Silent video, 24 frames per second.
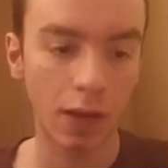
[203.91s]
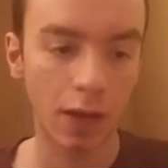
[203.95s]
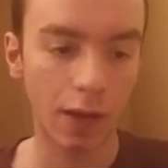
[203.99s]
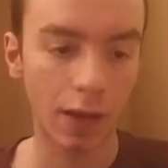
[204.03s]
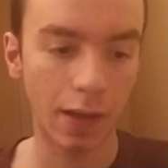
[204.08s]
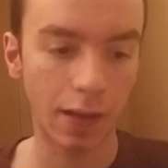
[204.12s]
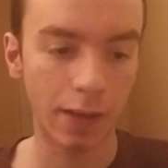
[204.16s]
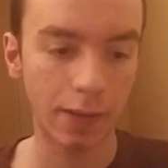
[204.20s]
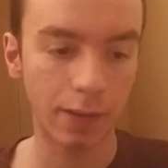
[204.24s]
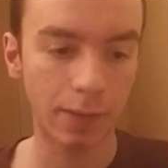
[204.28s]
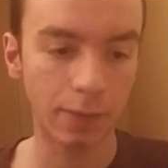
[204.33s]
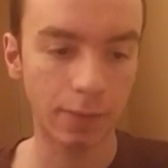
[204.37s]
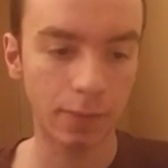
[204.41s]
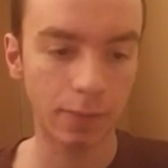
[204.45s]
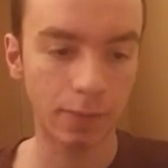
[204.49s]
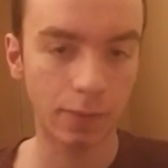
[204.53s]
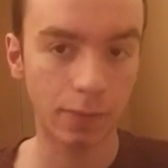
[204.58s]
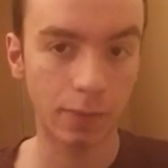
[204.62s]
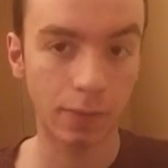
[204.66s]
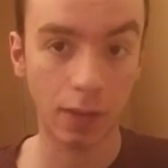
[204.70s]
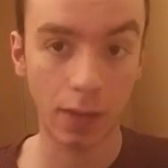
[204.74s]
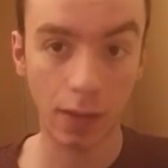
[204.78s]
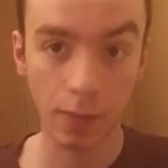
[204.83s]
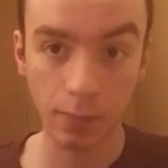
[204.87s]
I
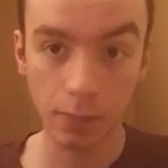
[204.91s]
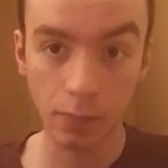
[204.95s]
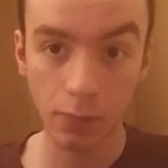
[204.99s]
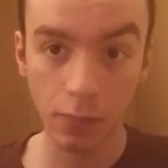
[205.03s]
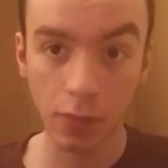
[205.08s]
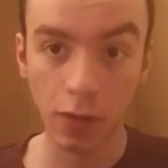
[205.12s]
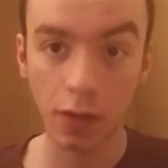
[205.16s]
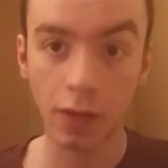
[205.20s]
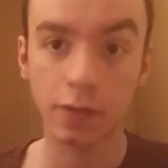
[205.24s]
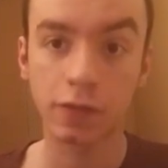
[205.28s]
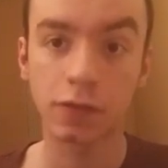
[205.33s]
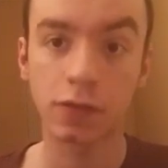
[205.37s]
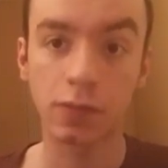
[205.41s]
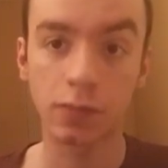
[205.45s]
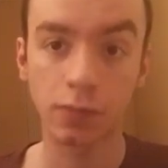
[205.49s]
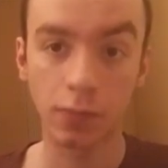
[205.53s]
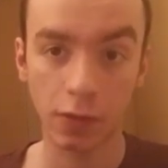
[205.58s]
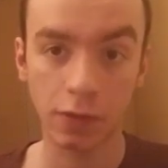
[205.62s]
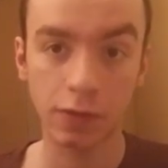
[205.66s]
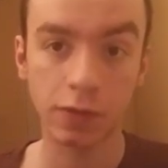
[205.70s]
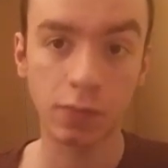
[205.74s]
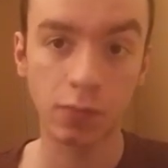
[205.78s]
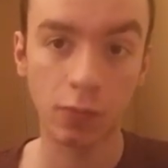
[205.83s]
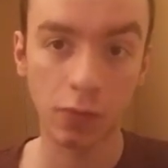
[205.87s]
I'm much
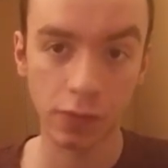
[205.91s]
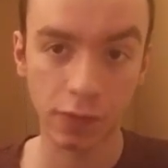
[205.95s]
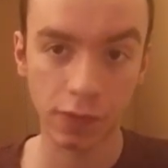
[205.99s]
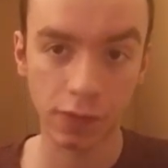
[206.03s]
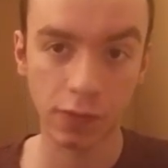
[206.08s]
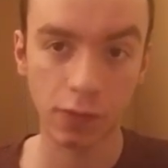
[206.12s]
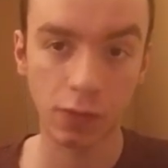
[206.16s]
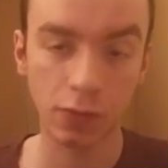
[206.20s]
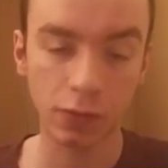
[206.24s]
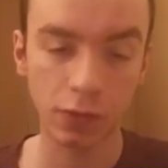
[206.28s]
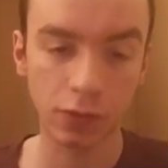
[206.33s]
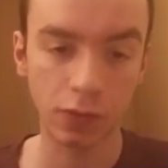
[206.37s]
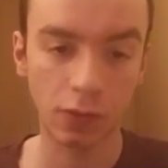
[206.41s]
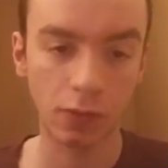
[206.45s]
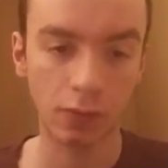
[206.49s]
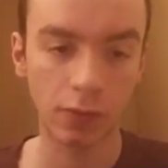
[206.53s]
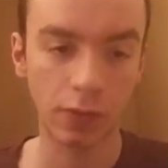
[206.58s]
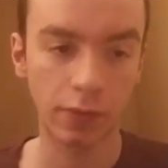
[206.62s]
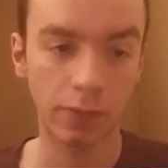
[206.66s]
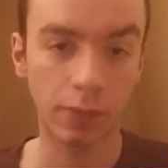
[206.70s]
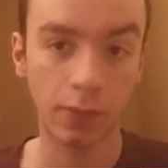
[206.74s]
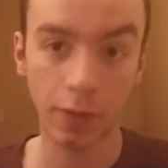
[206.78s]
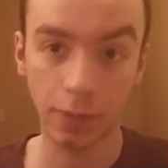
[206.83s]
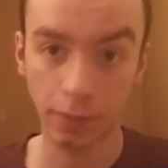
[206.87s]
more social
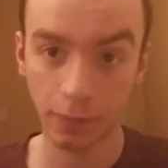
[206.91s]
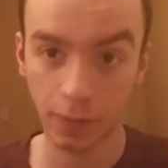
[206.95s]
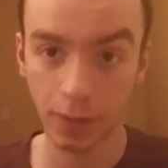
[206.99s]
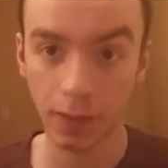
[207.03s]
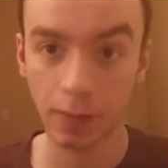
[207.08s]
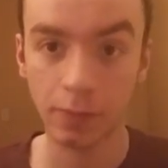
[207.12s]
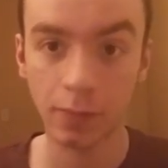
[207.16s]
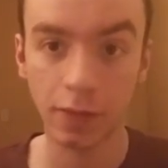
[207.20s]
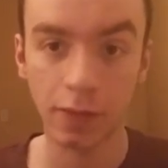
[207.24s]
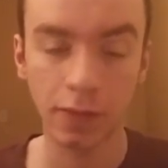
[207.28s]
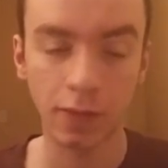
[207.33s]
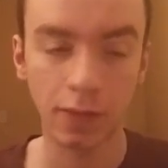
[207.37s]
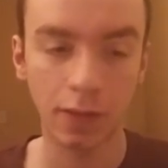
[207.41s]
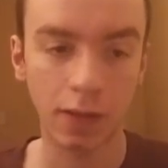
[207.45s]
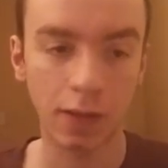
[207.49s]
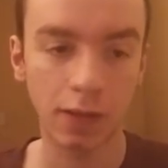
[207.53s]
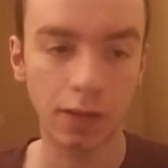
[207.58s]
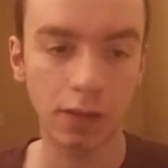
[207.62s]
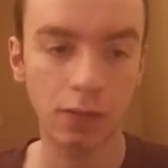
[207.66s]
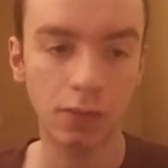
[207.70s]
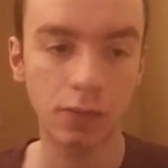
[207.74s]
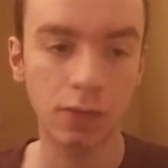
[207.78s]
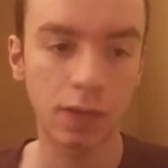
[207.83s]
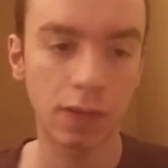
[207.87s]
with my family than I
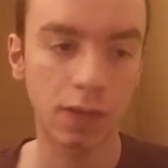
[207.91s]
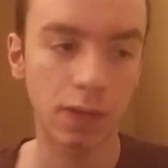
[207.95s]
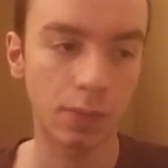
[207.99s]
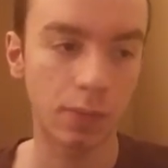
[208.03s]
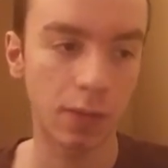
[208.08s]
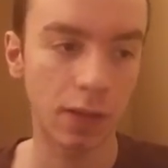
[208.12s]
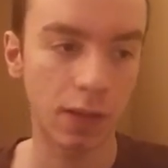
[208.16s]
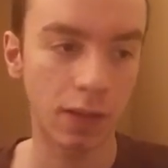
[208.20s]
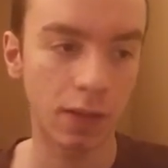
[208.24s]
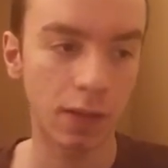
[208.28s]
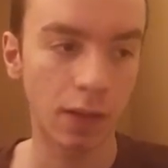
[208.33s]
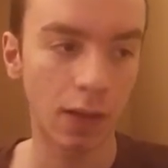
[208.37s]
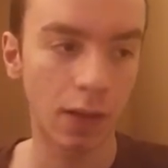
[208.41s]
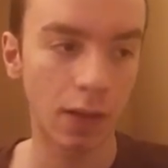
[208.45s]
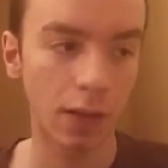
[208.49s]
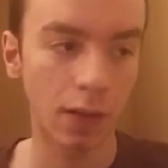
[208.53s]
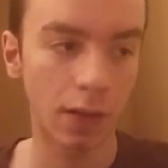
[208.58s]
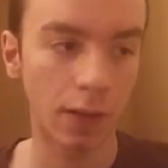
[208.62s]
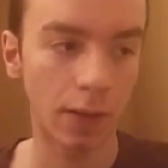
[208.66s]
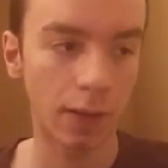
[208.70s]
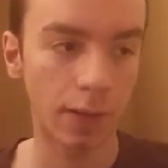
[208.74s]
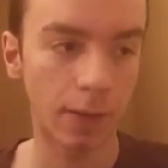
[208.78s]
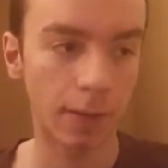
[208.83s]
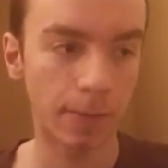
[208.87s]
used to be.
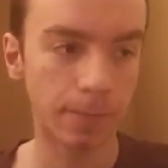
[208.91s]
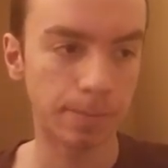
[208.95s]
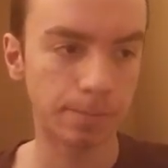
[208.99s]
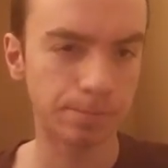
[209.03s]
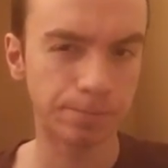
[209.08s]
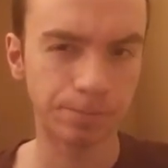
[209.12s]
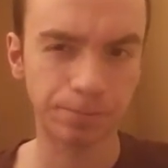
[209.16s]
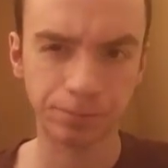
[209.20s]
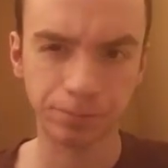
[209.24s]
Um,